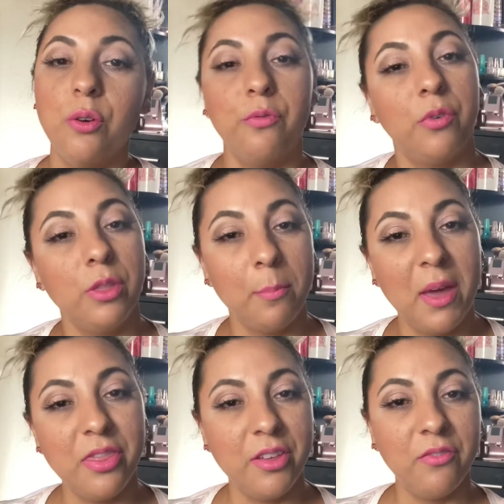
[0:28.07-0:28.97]
for the
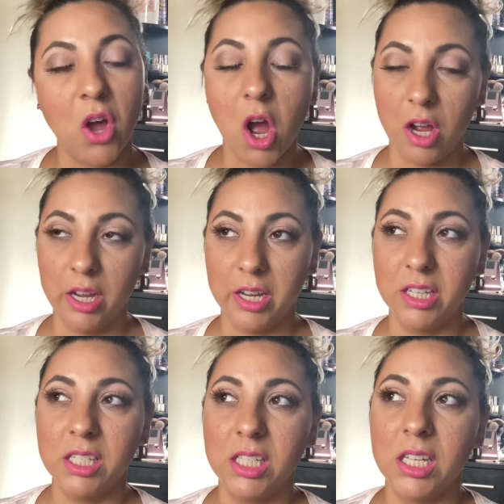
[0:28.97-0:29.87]
month of
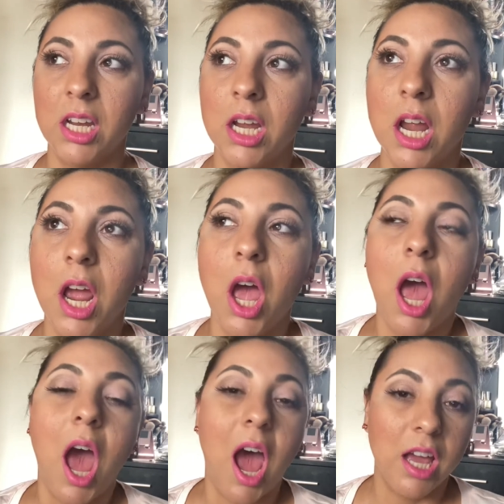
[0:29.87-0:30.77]
August,
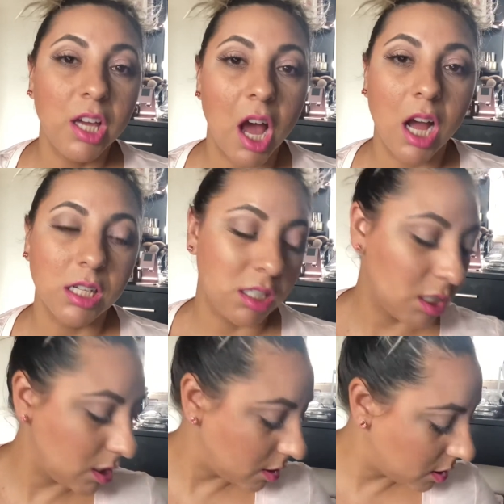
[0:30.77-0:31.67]
I got
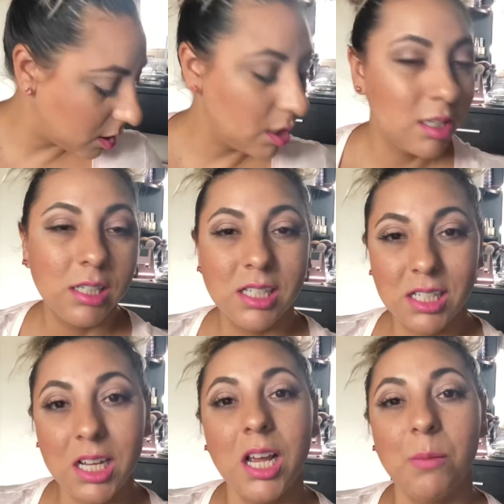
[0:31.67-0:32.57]

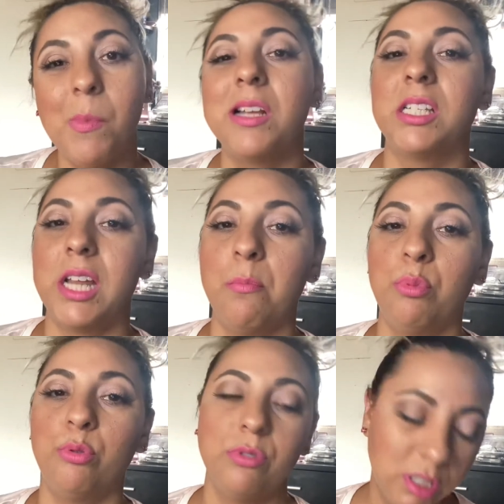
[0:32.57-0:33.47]
some
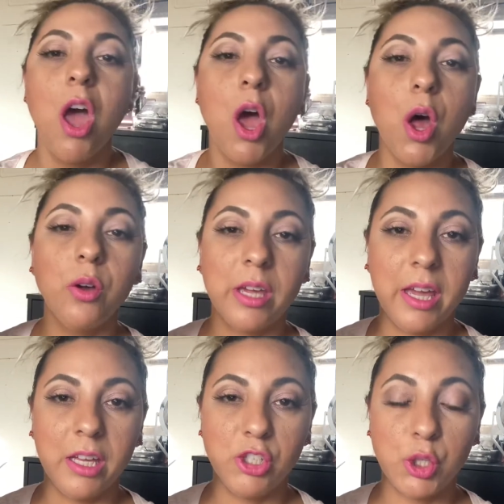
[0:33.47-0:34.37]
samples.
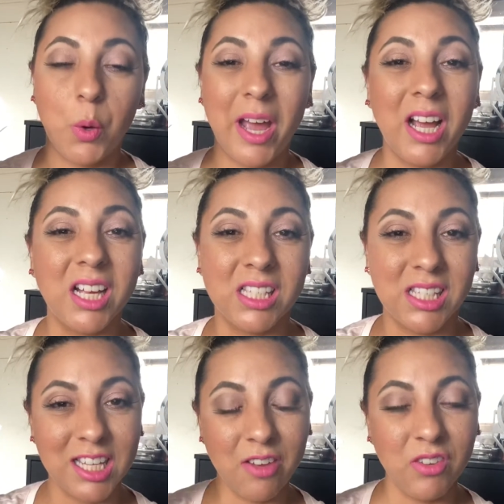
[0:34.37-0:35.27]
Okay, so I got
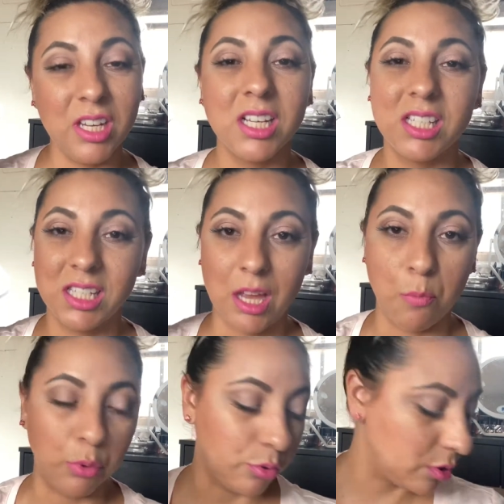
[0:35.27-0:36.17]
7
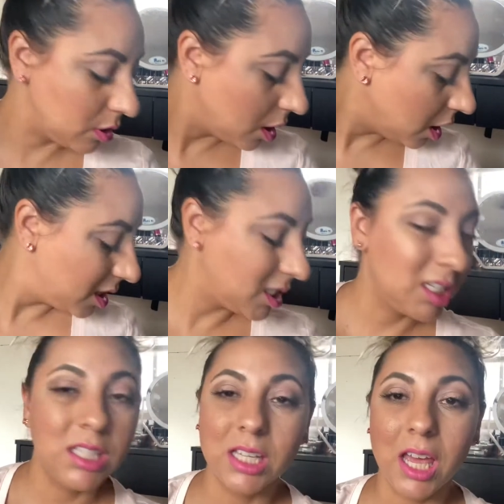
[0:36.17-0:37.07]
samples.
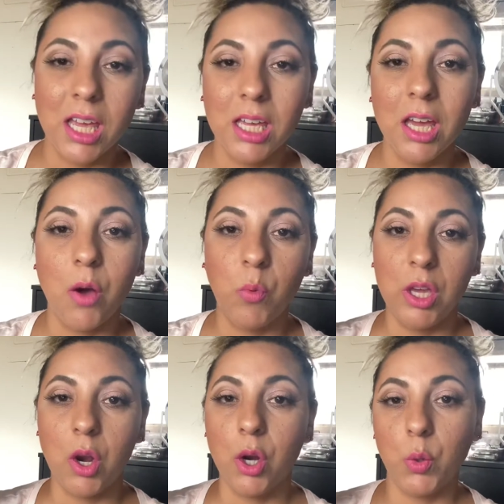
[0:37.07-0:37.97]
Today we
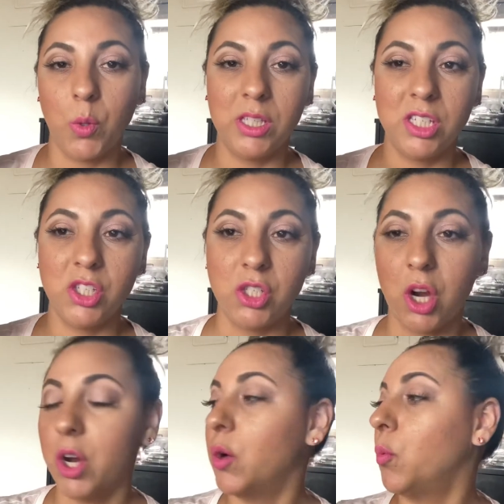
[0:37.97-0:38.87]
are going to
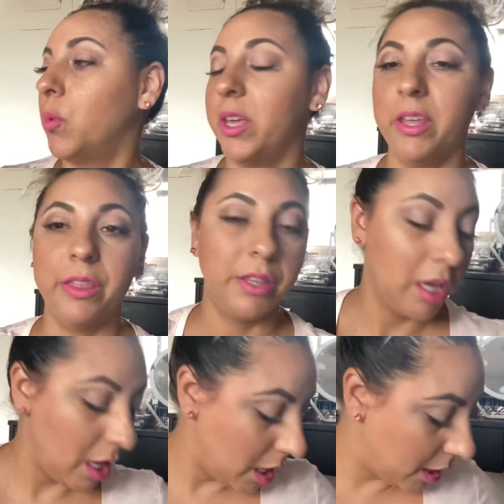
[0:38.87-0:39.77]
start with
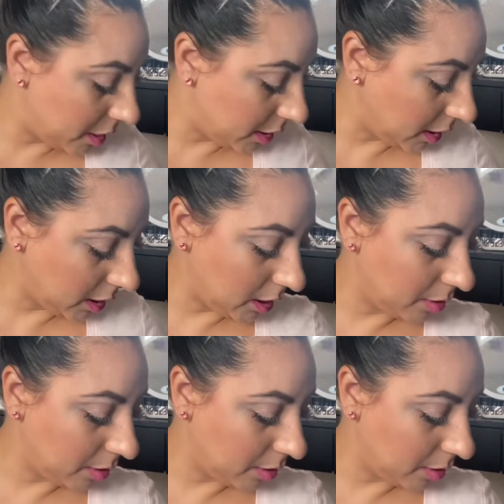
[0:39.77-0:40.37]
the